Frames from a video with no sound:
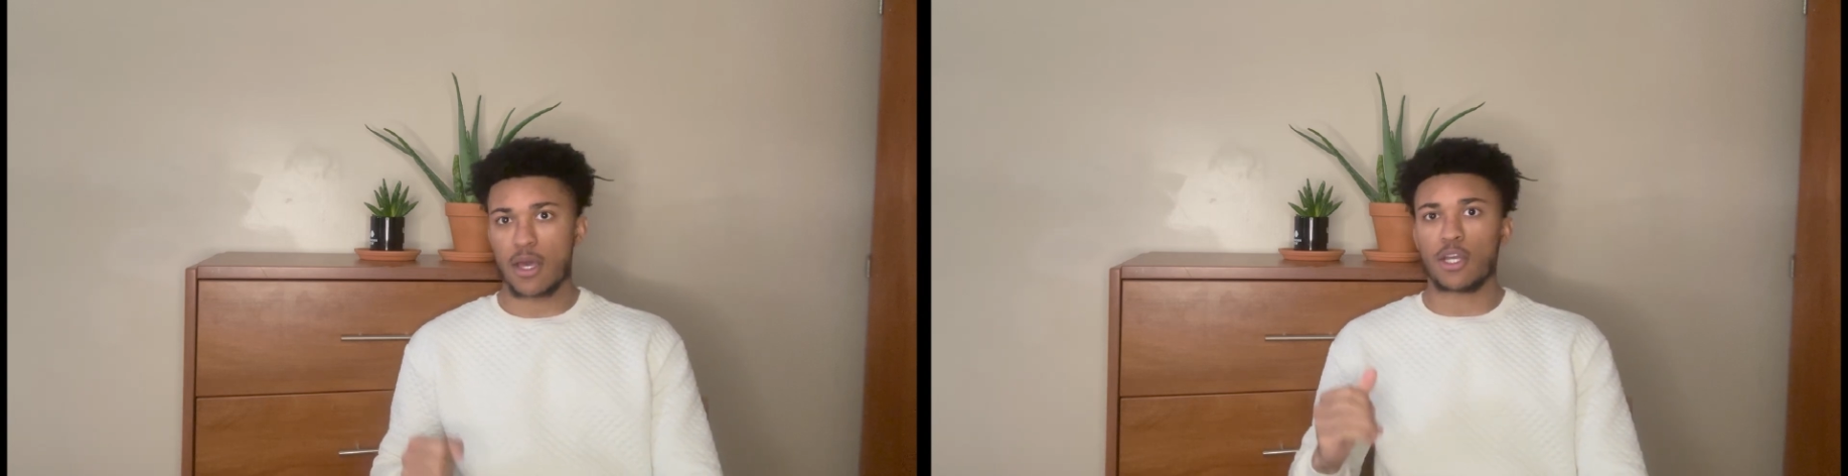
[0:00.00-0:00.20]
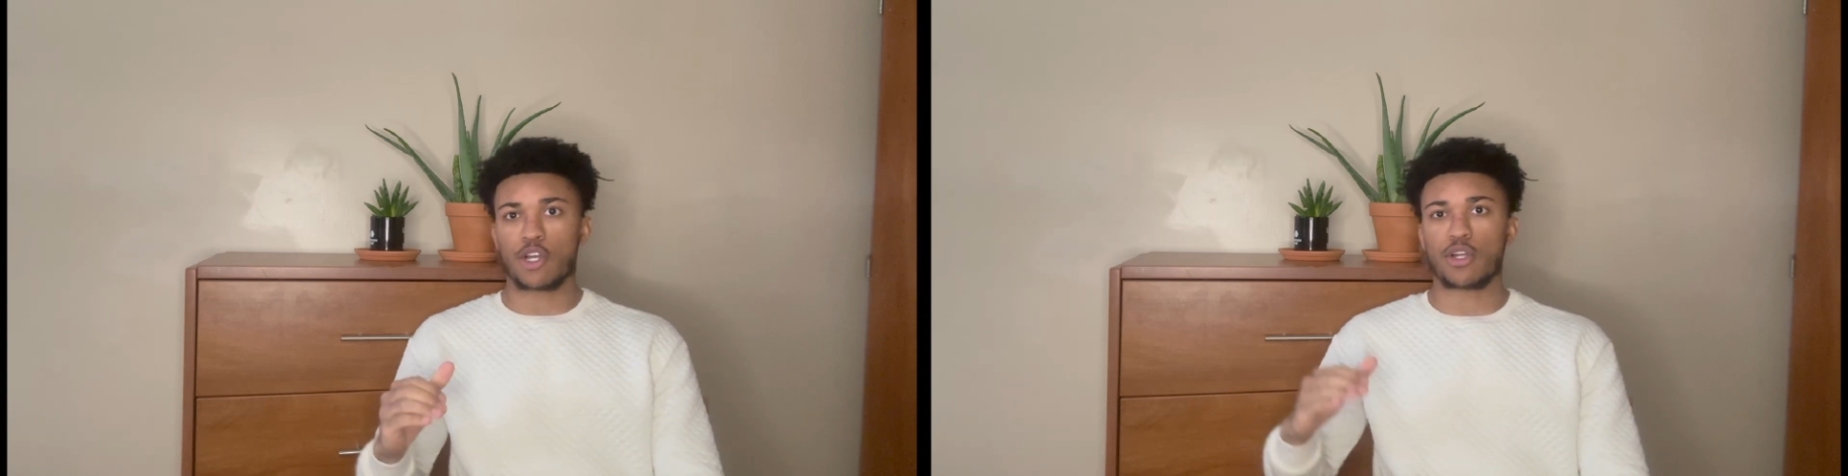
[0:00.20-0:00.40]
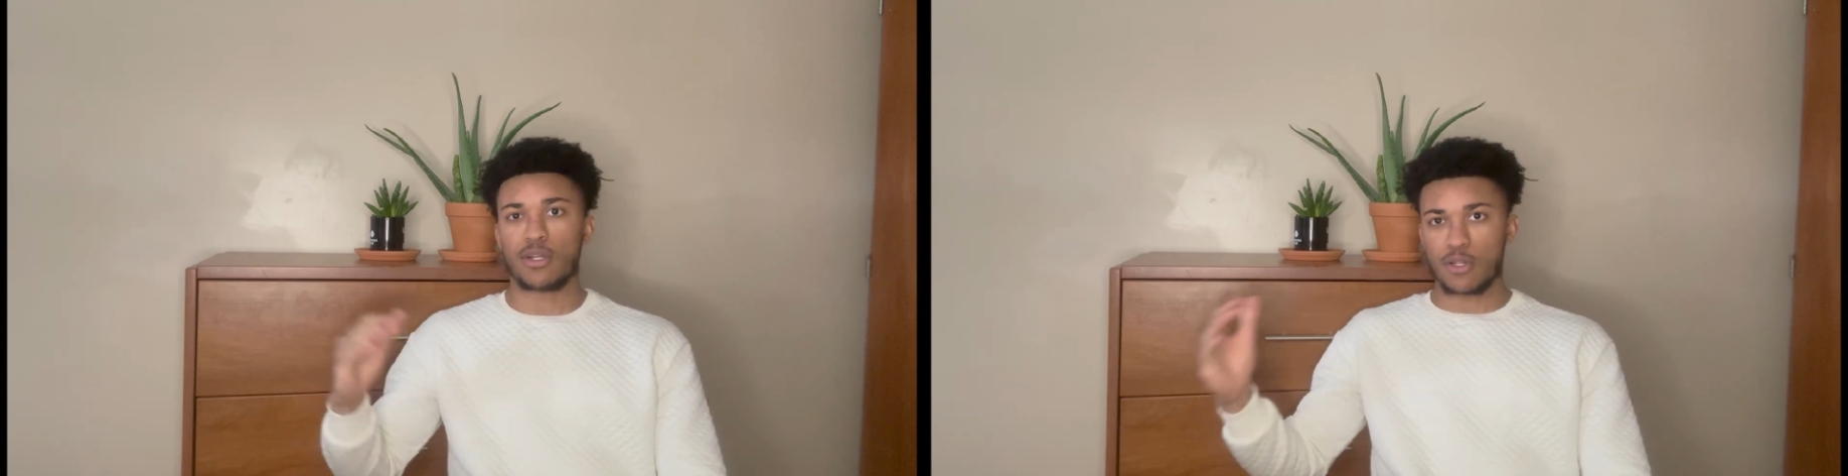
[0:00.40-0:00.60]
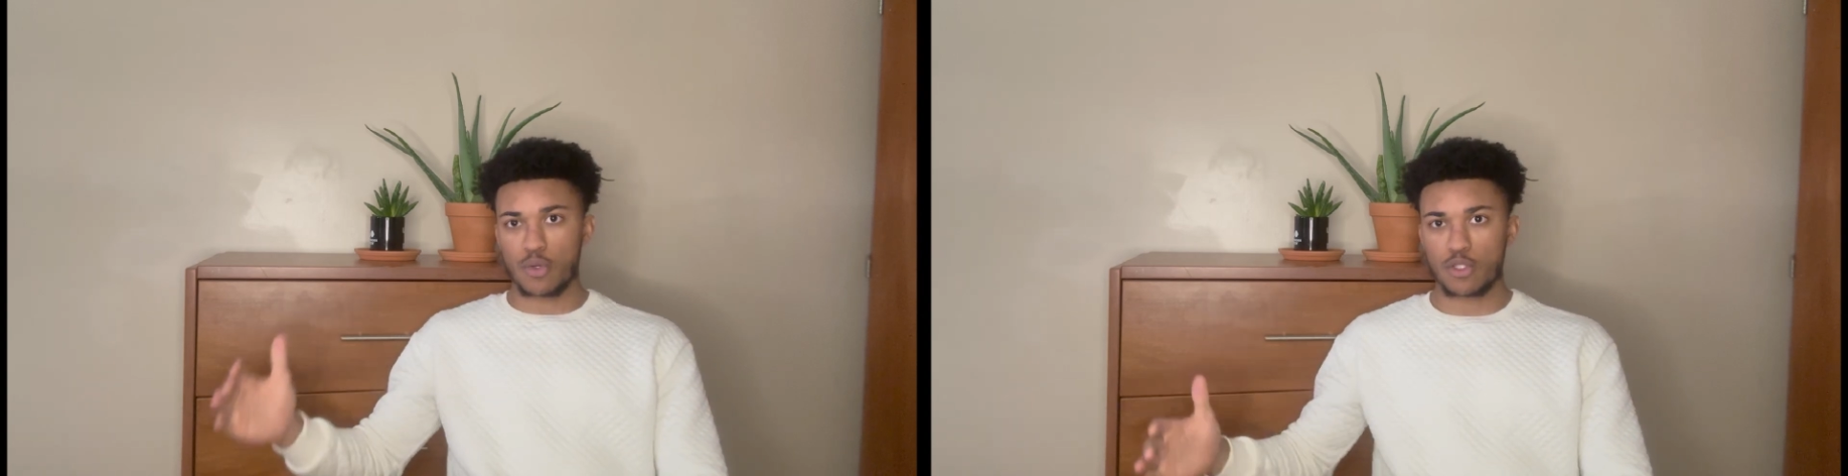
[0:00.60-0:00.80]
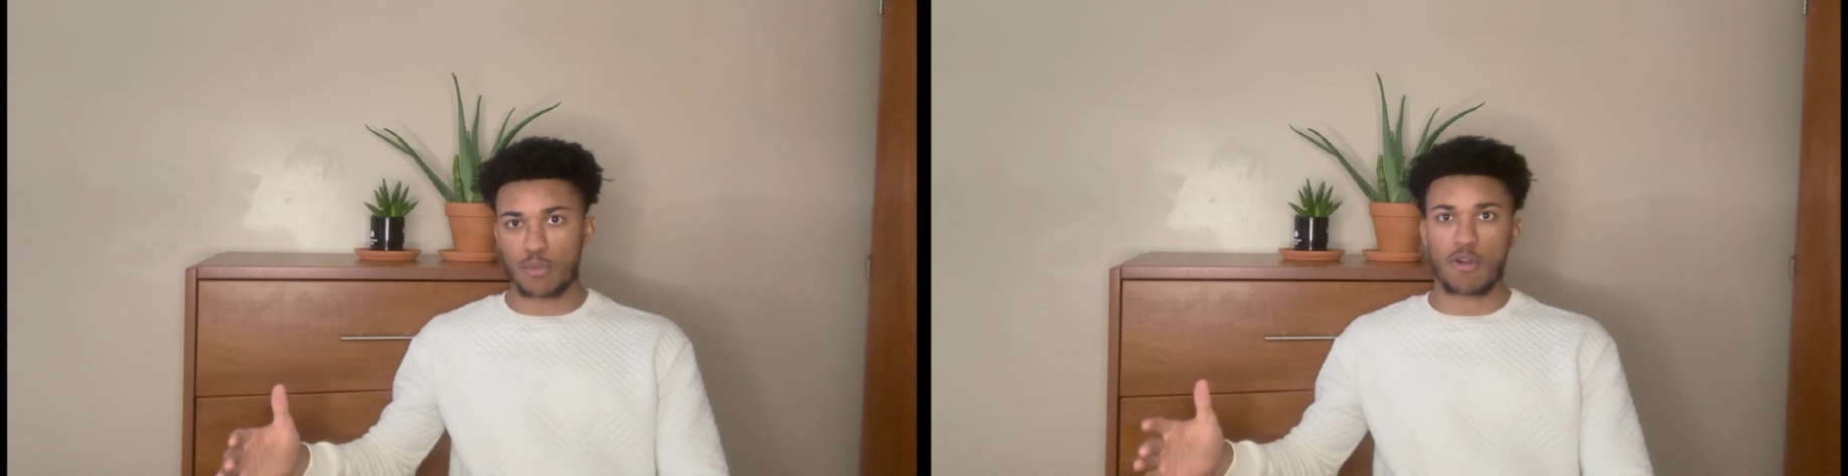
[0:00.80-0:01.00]
you're going to
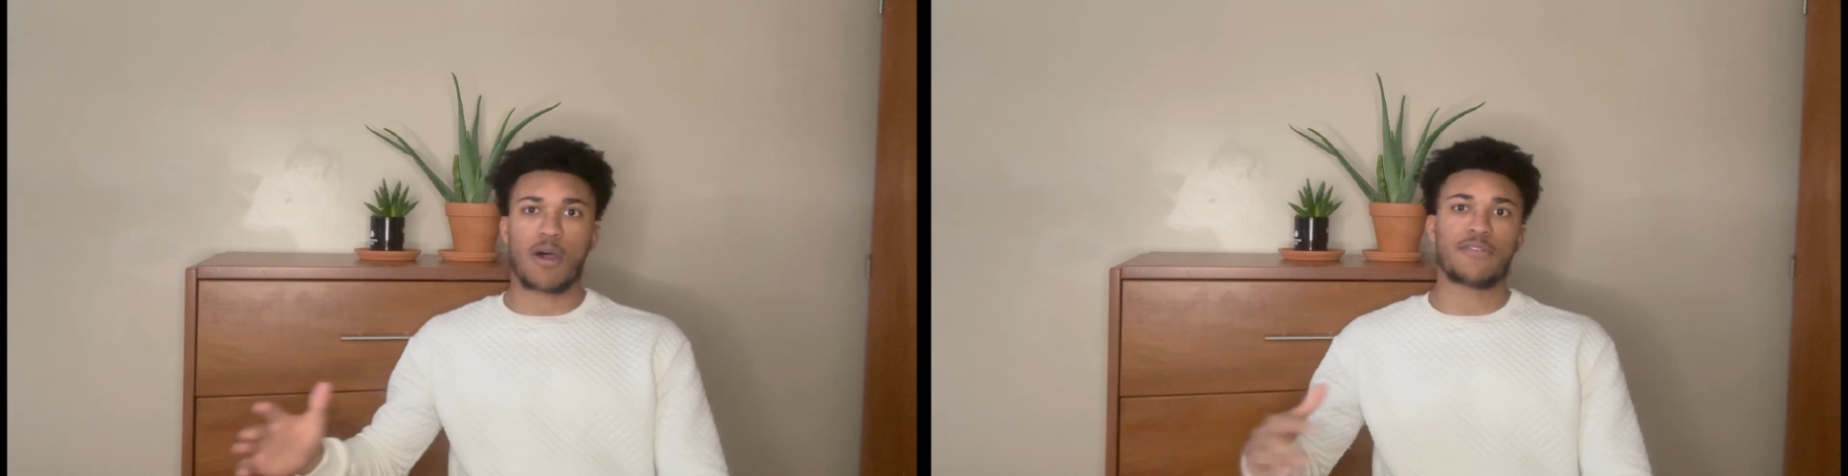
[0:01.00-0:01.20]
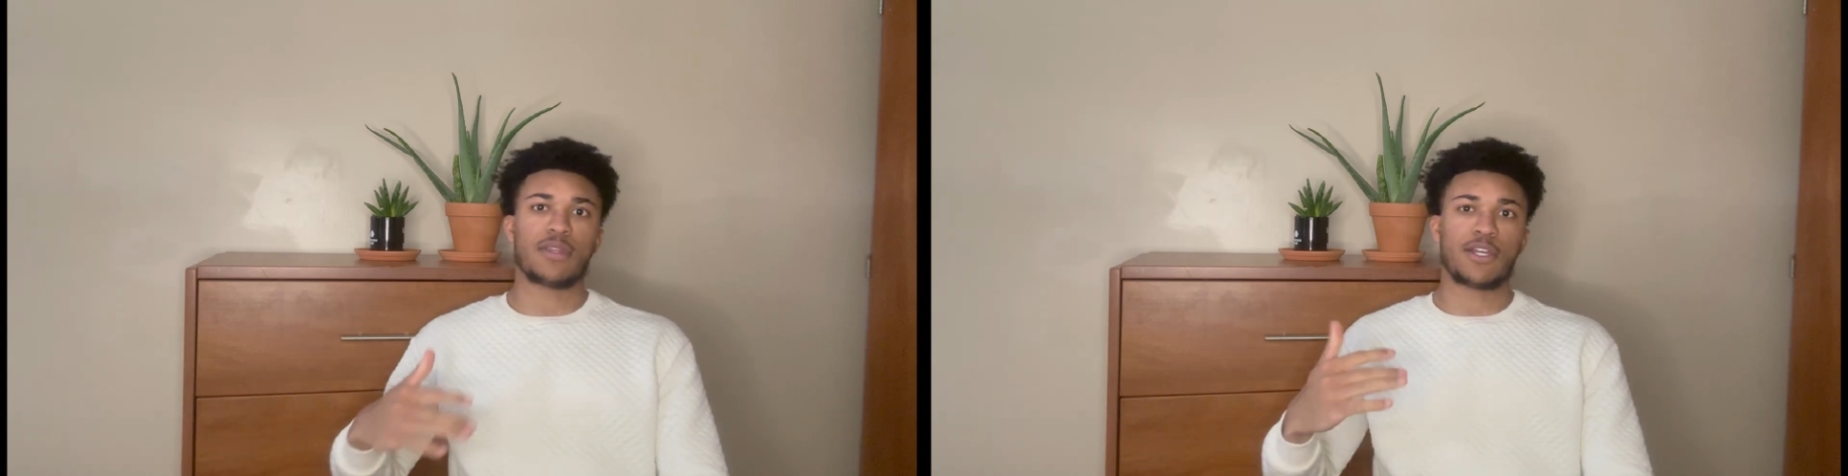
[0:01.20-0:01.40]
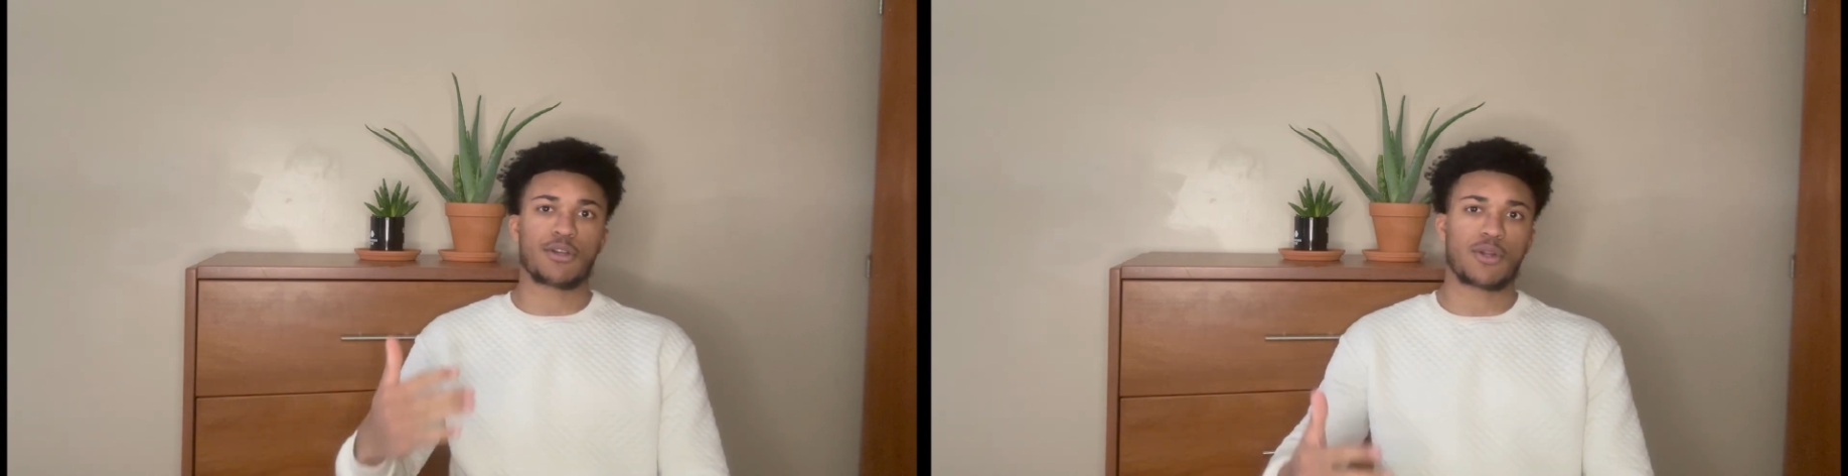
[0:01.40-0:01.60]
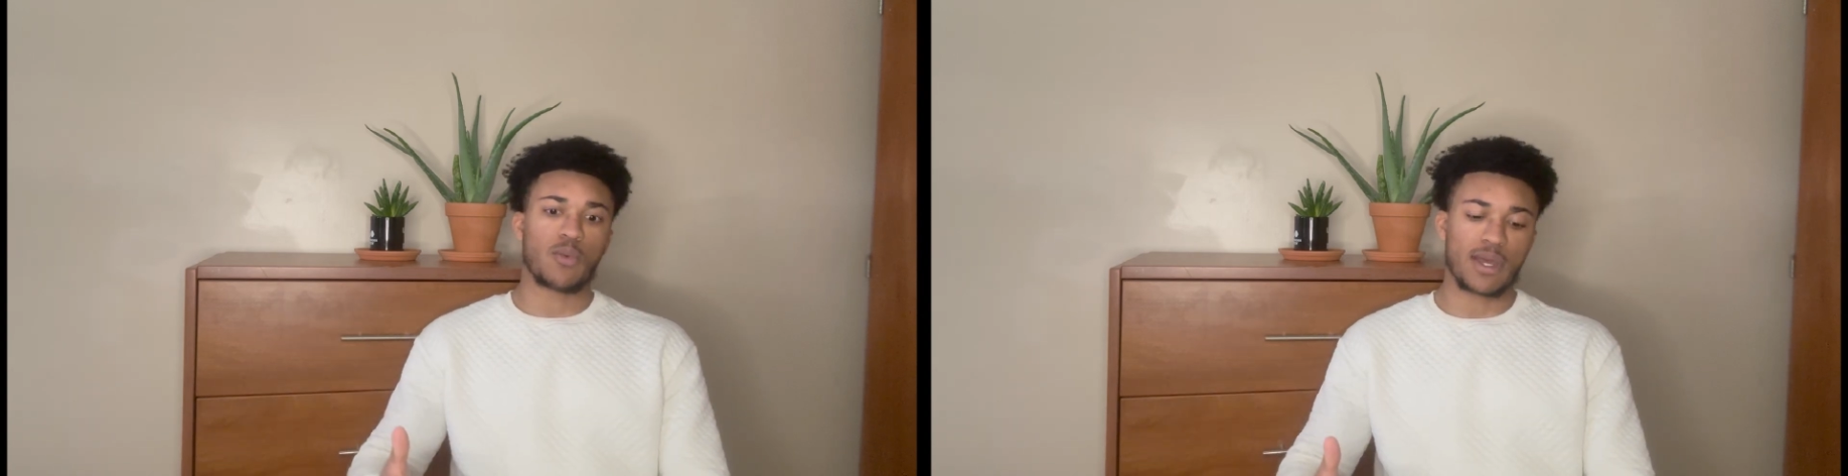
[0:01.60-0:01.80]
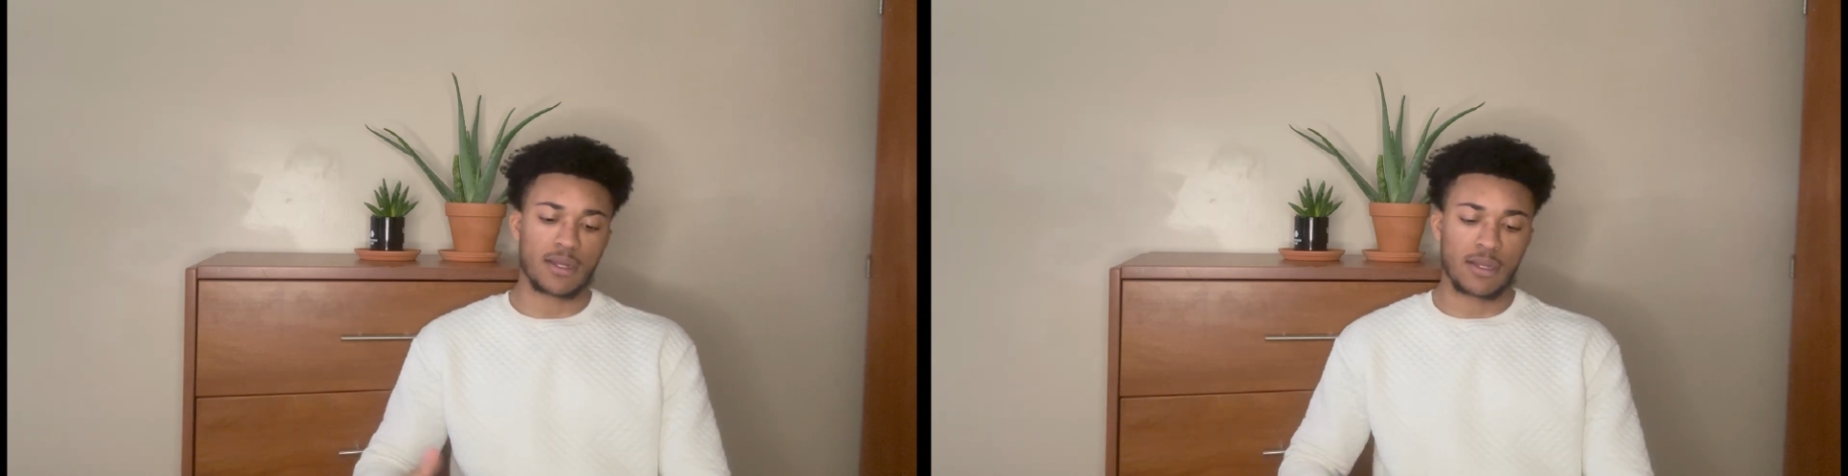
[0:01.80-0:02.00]
lose more often than you're going to
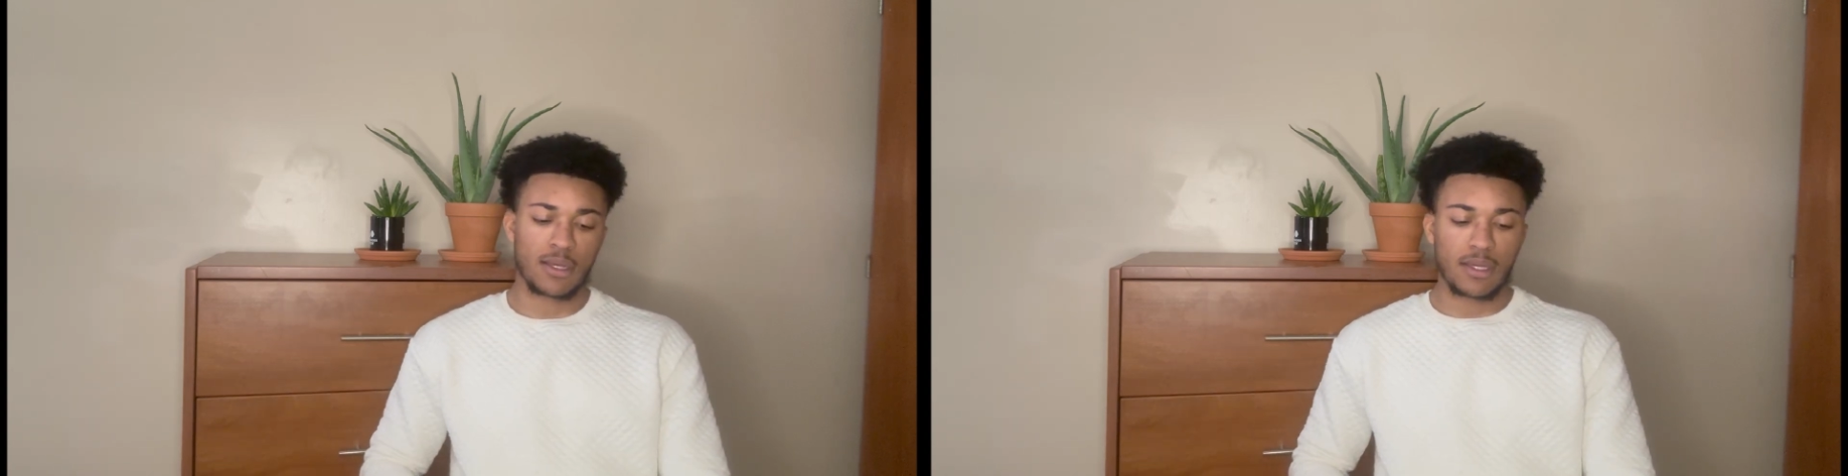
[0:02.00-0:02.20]
win.